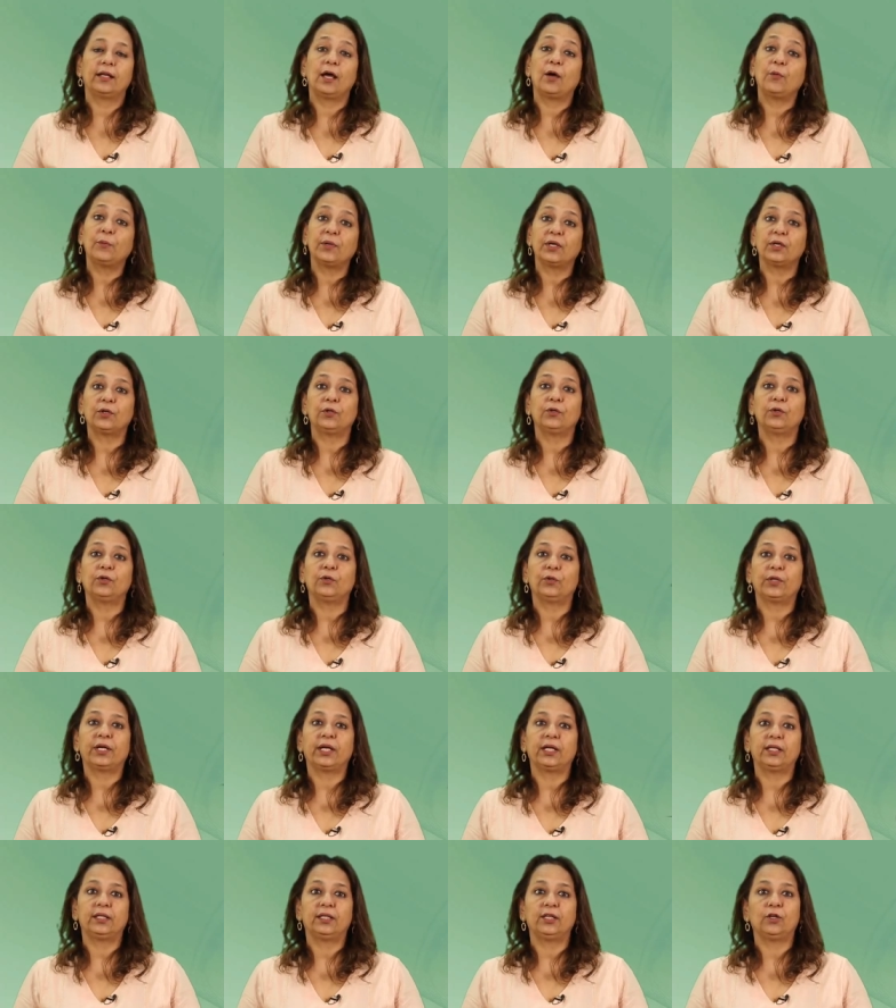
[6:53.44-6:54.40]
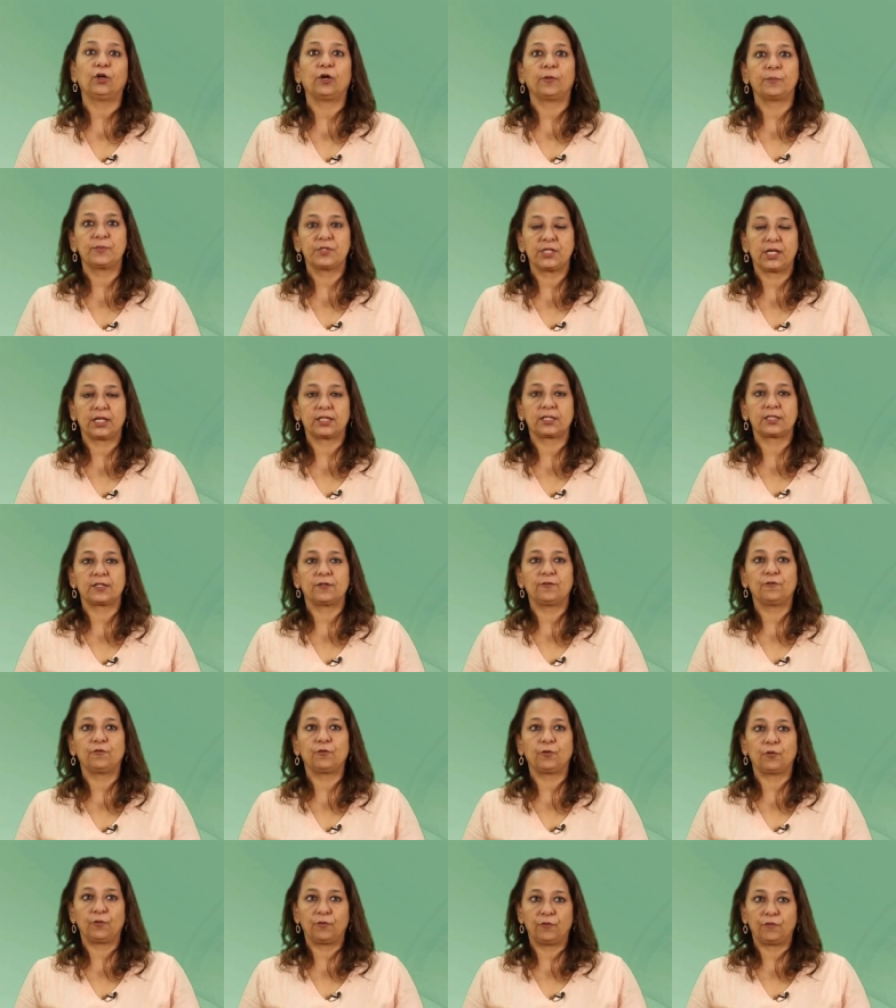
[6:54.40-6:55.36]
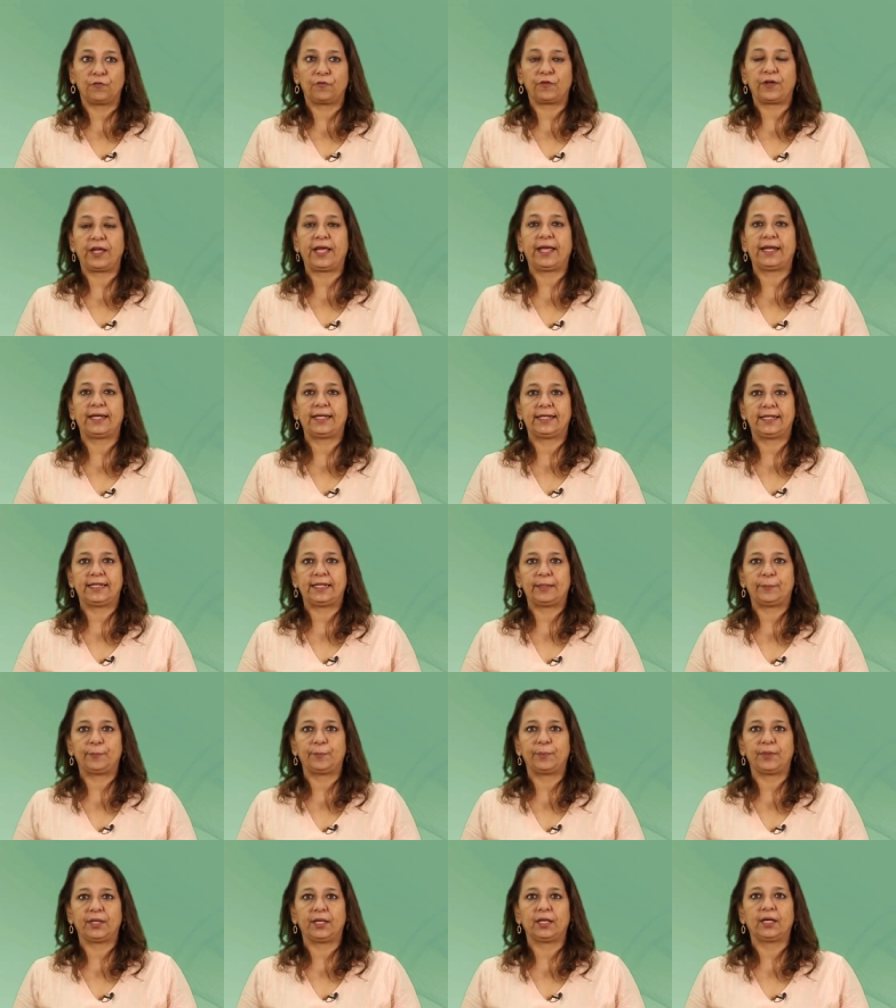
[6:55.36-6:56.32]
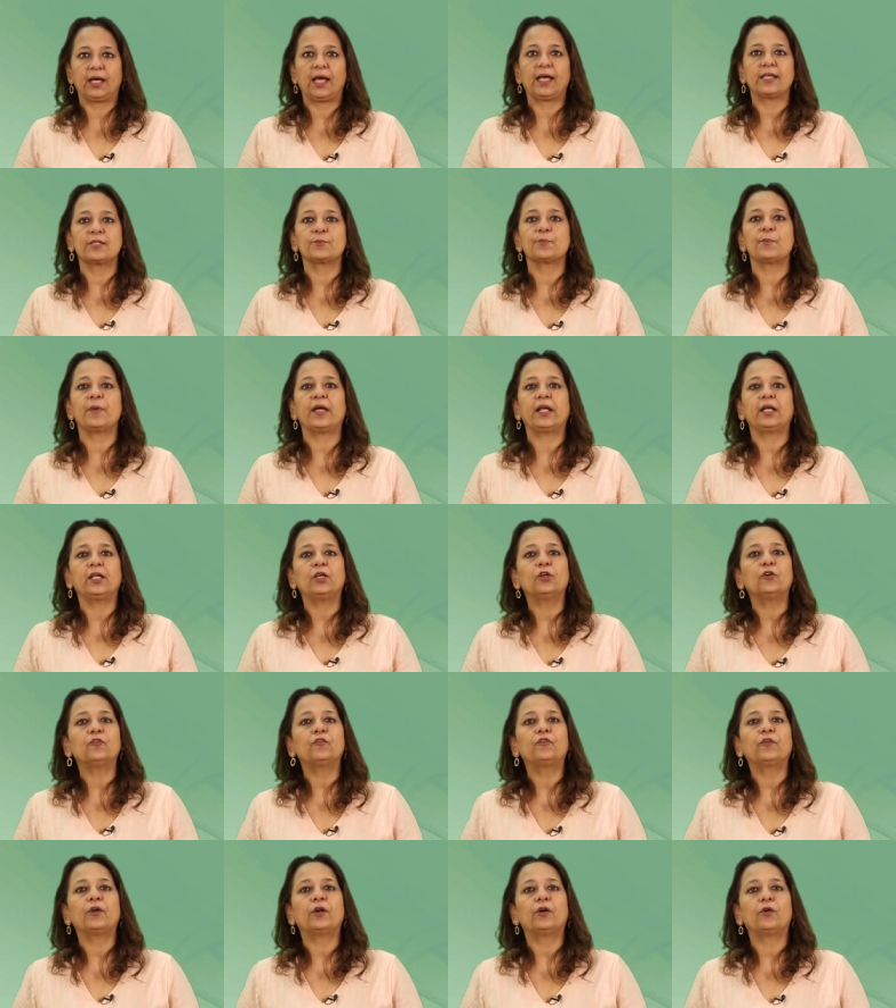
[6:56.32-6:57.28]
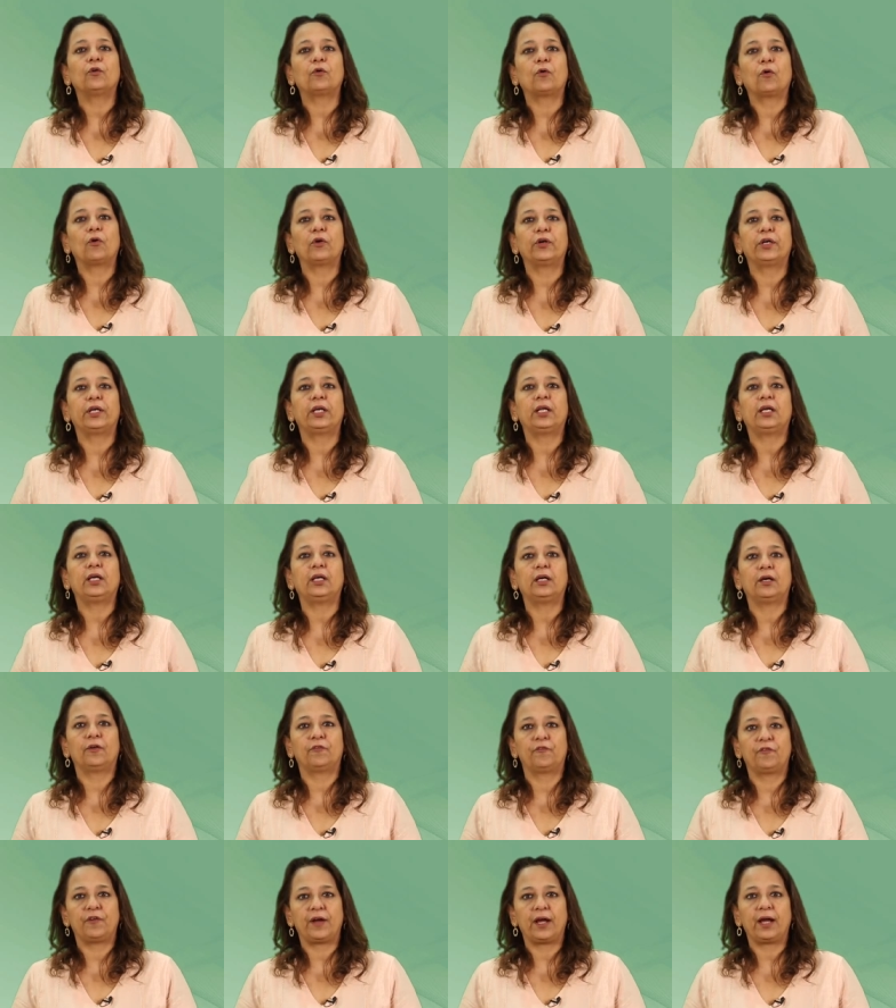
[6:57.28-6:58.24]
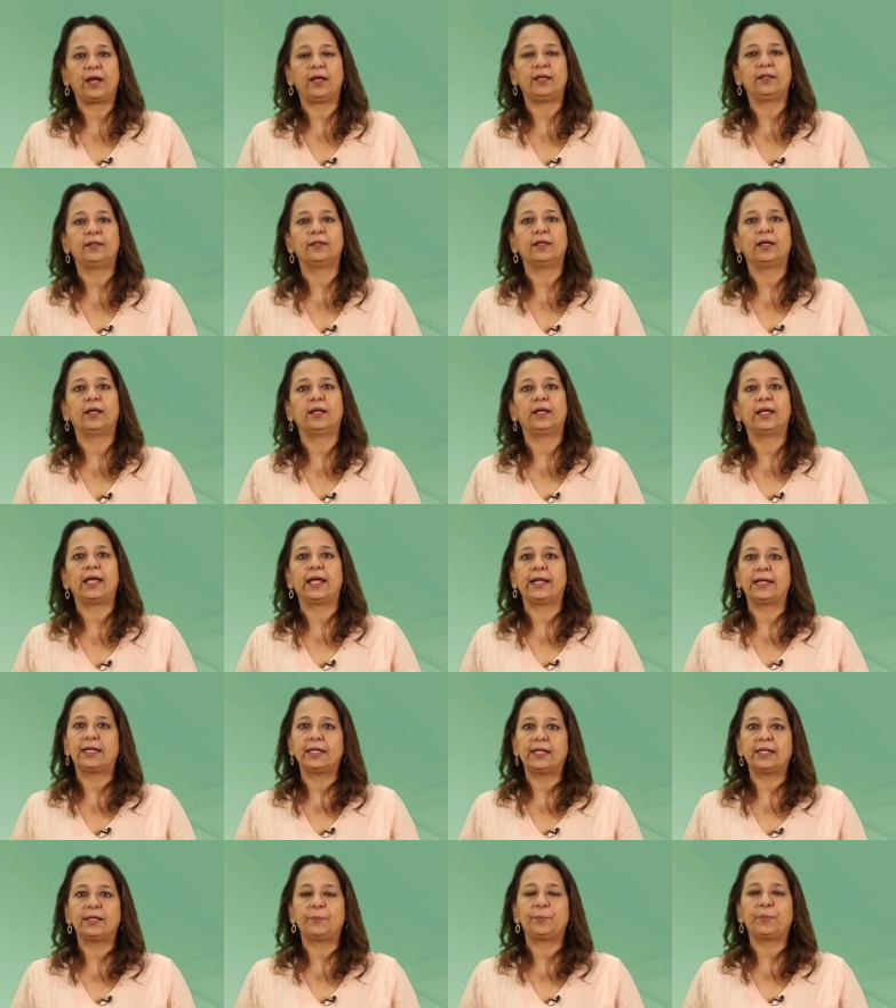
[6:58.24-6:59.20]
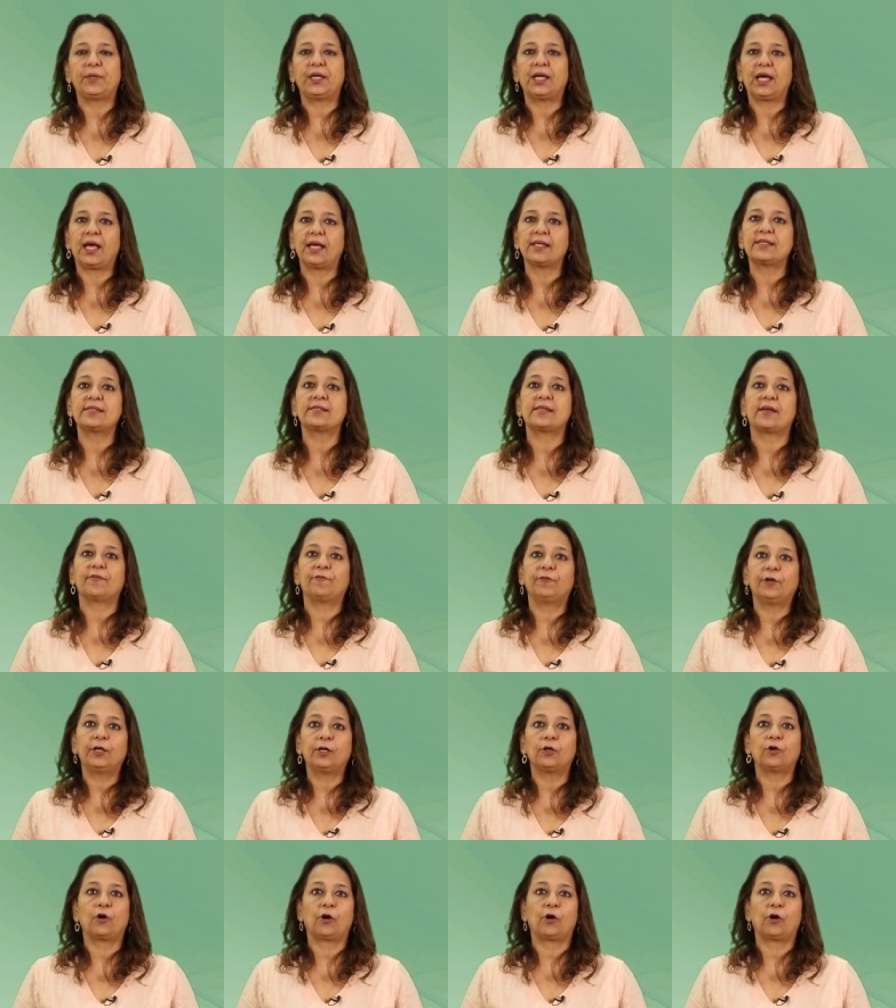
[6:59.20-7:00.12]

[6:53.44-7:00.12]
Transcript: now we are going to look at the objective of NLEP. As many of you are already aware that NLEP has several